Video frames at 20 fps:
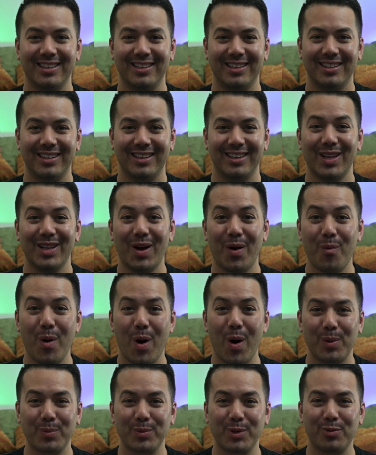Hello and
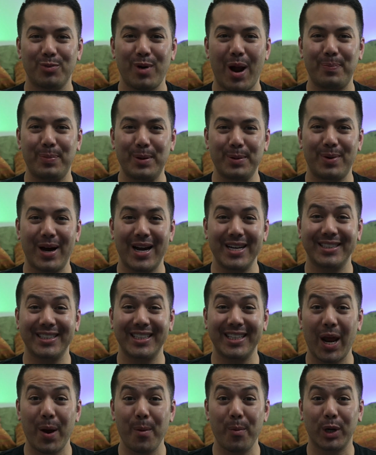welcome to Rapyd Bytes.
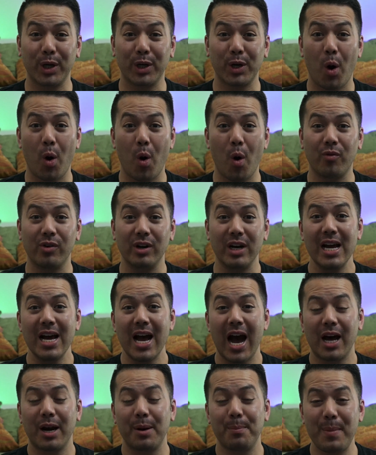Today we're going to go over
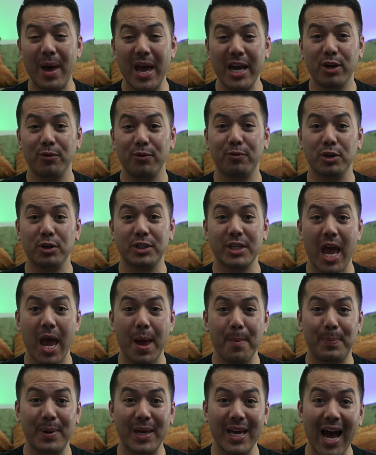how to make your first
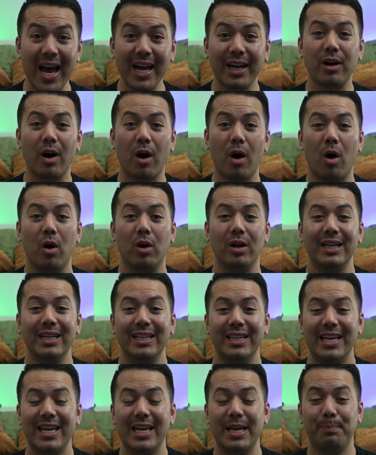API call
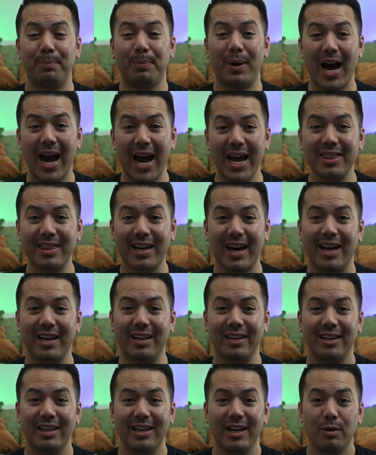in Python.
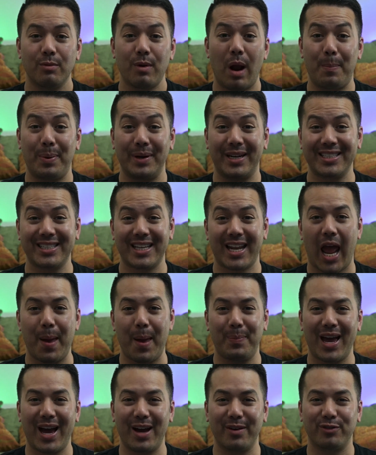Rapyd is an
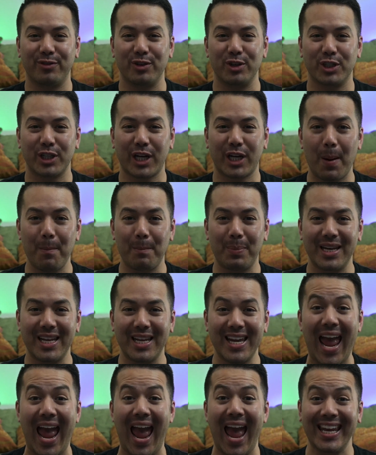API first
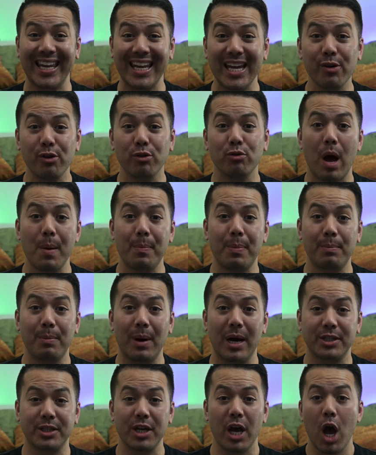company, and here in Rapyd
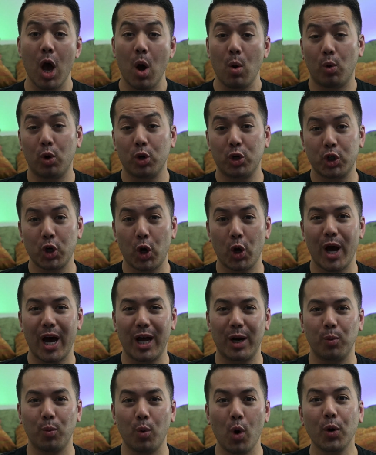Bytes we'll show you how
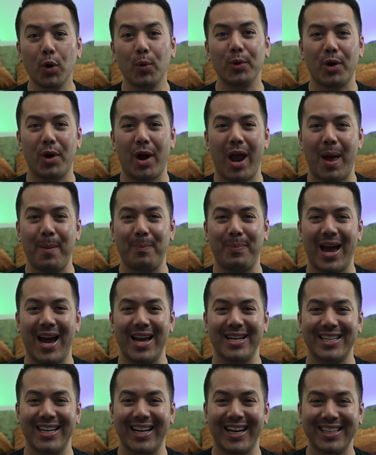to work with our API
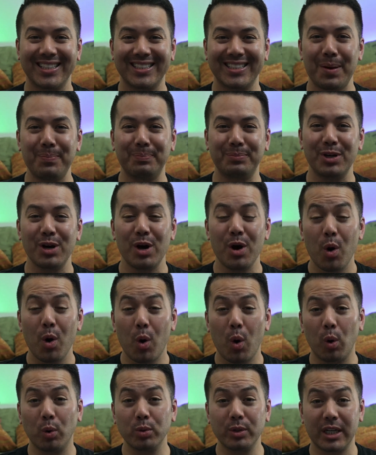to accept,
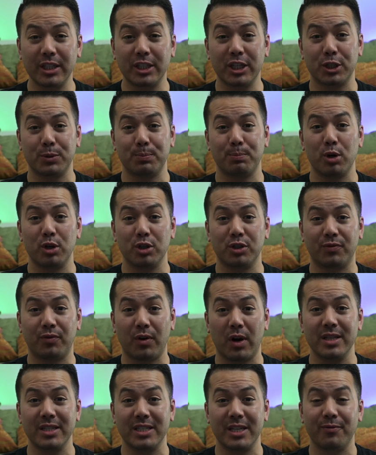hold, and disperse
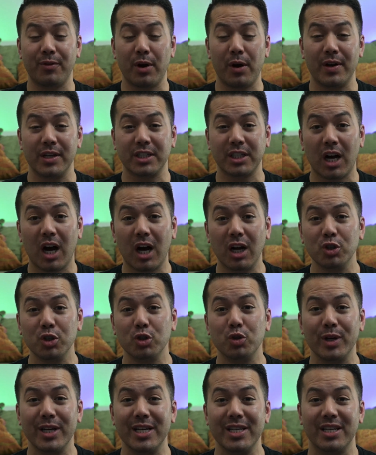funds in various
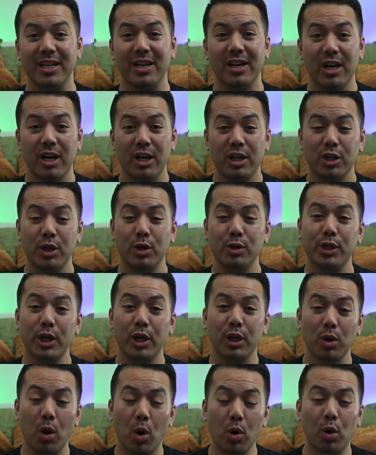countries
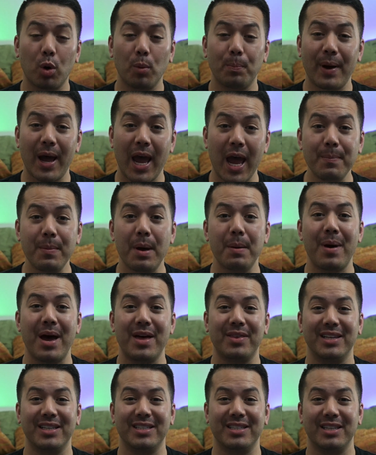using local payment
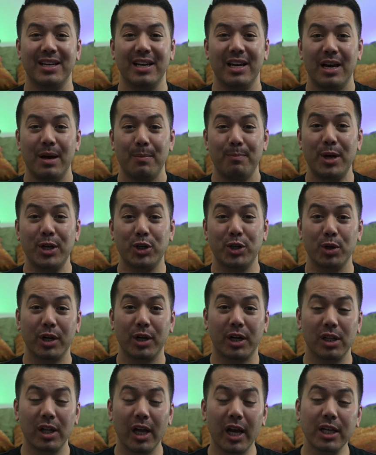methods. Be sure to
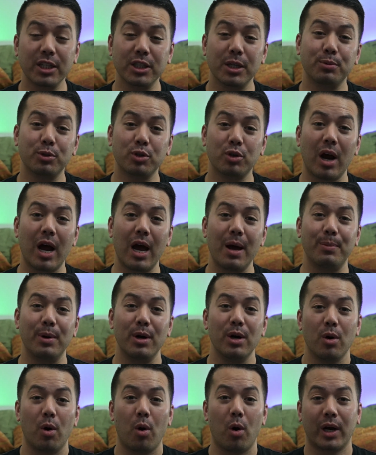click subscribe
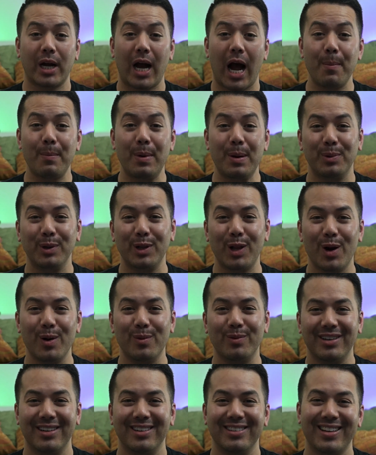or comment below.
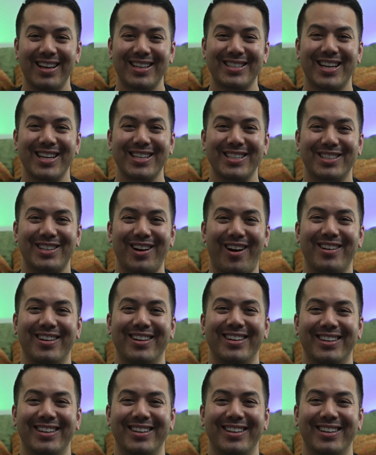Let's get started.